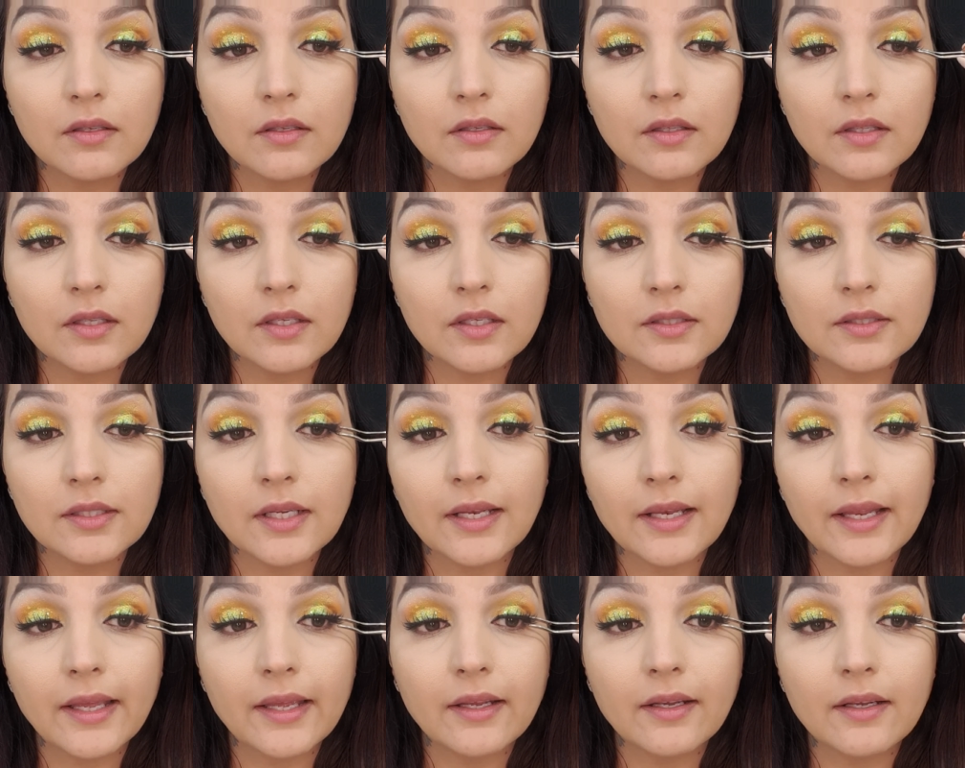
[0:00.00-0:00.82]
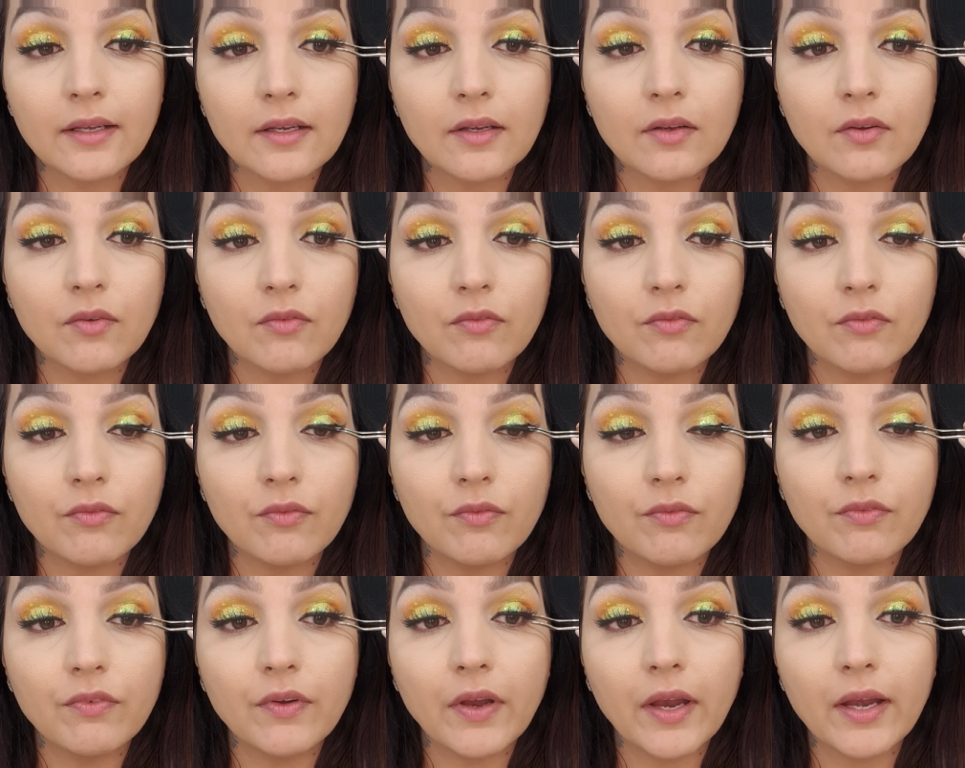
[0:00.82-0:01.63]
These are like
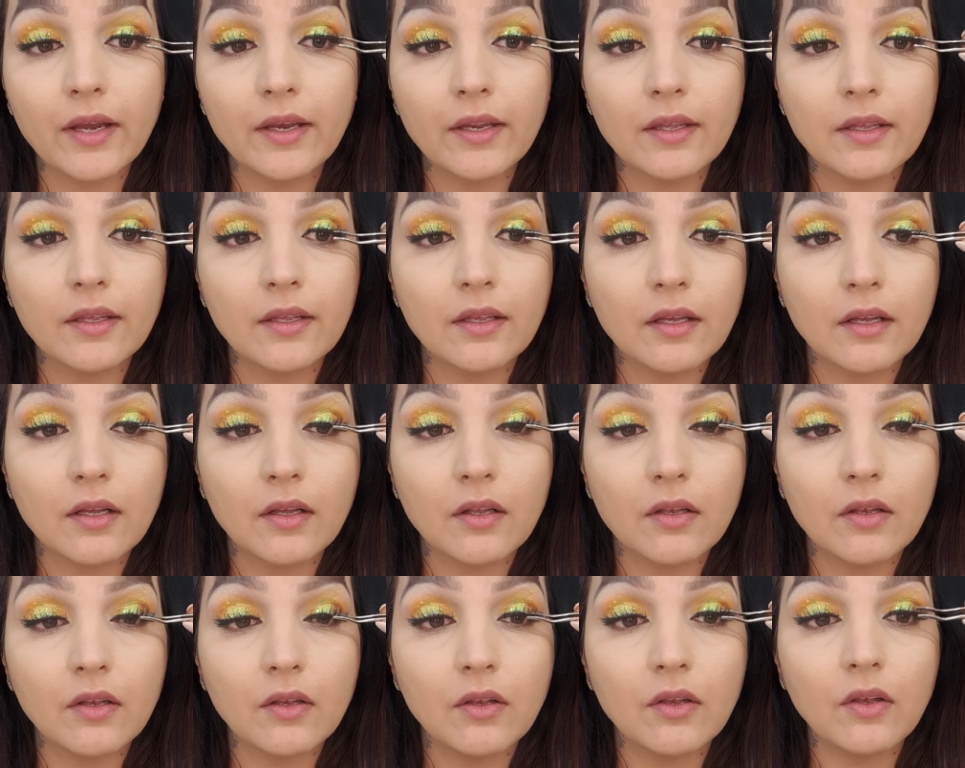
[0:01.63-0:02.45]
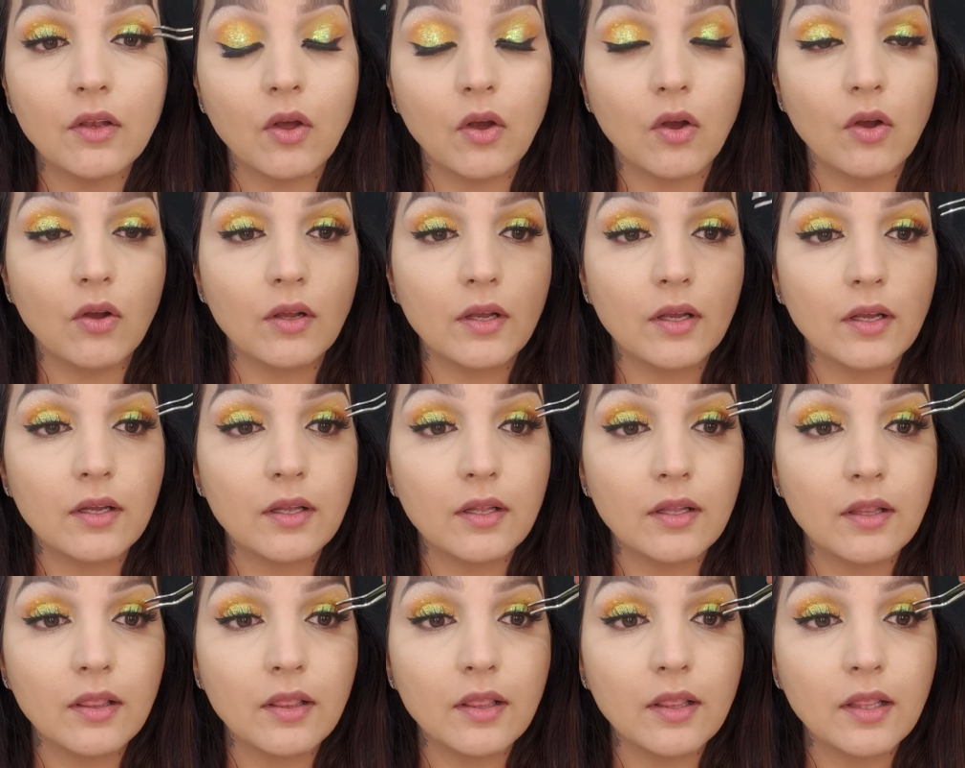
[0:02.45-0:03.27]
very long
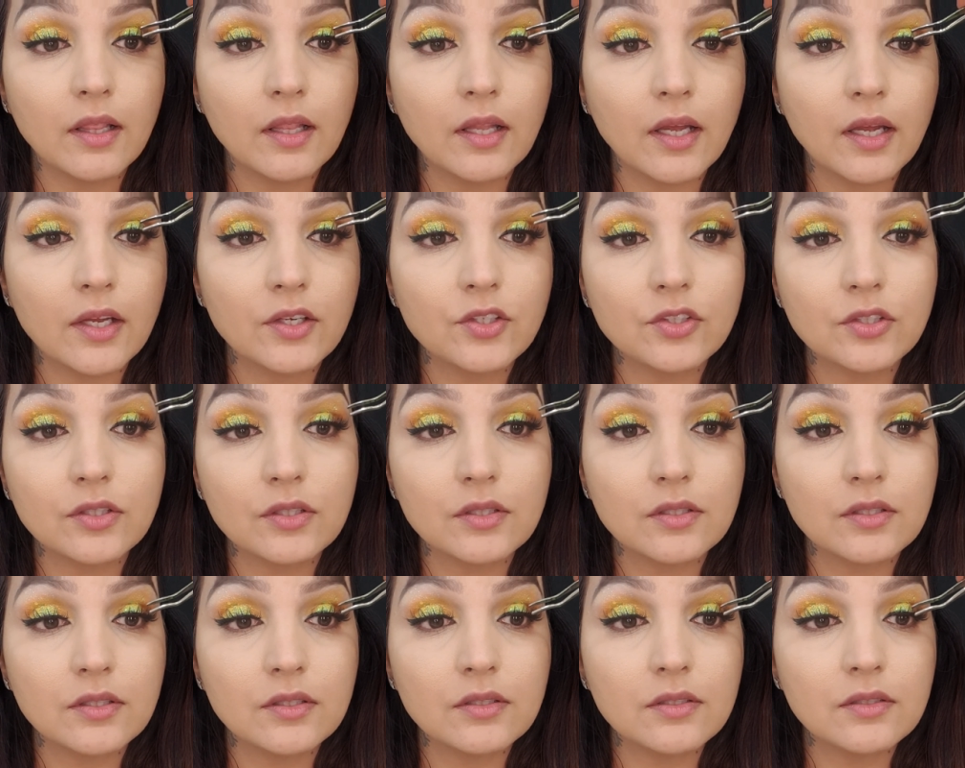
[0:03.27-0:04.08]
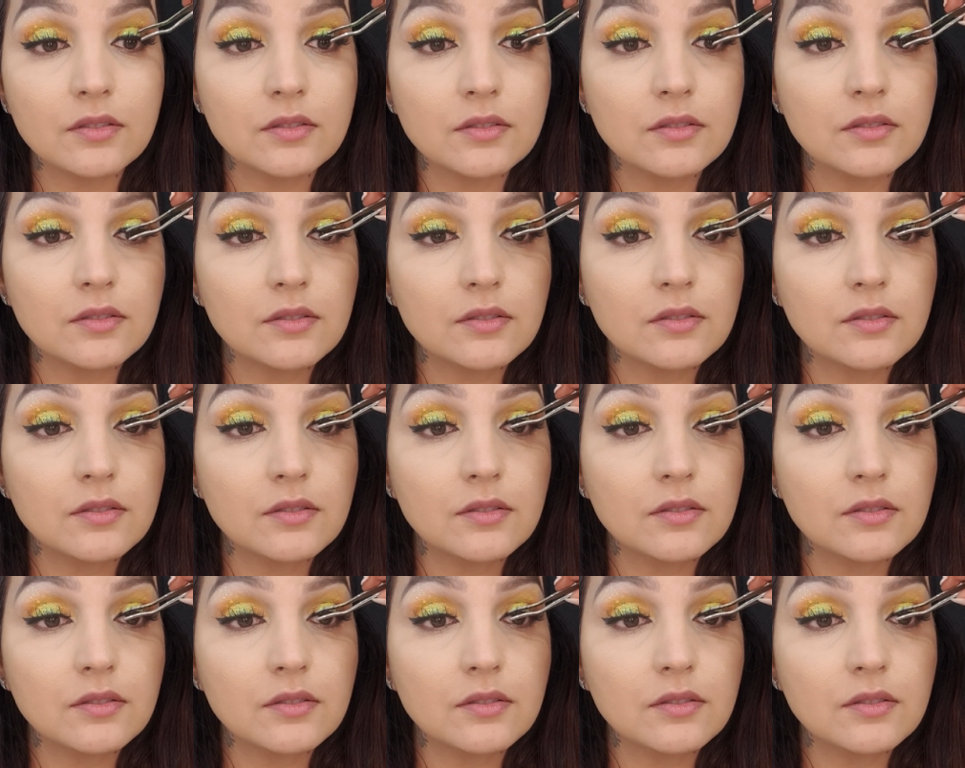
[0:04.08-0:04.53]
lashes.